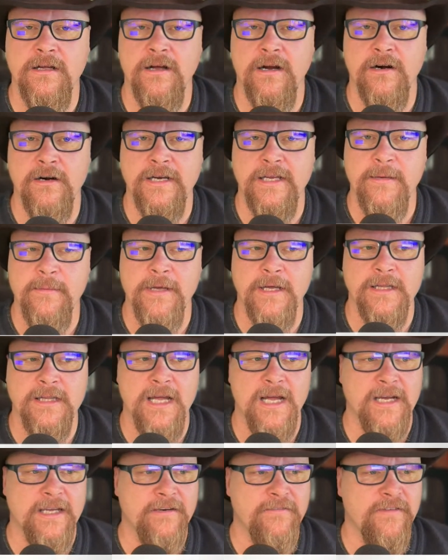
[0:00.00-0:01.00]
our email
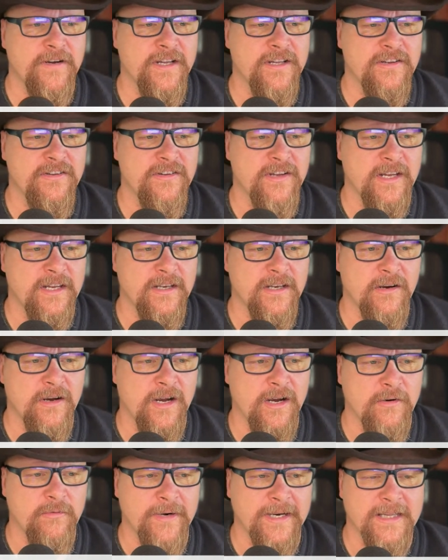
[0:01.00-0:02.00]
lock advice at
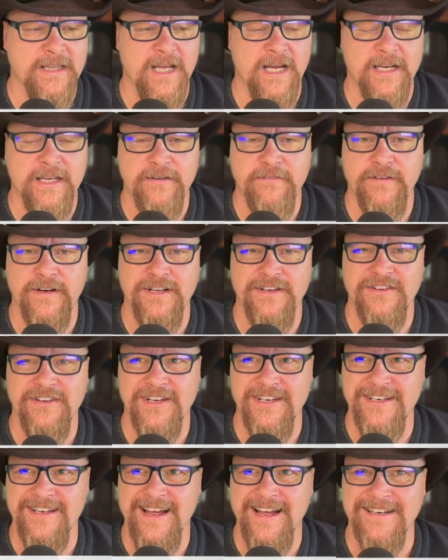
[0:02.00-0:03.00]

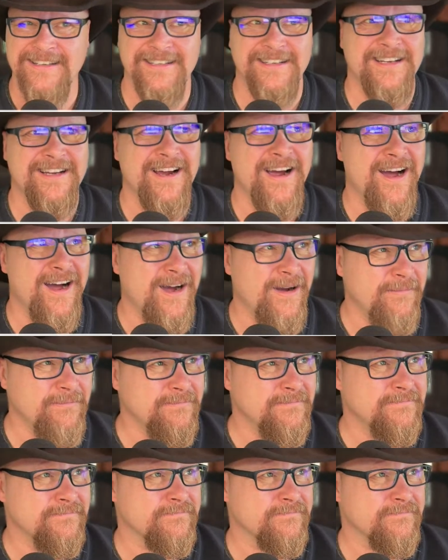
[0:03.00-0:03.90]
ratelockadvice.com.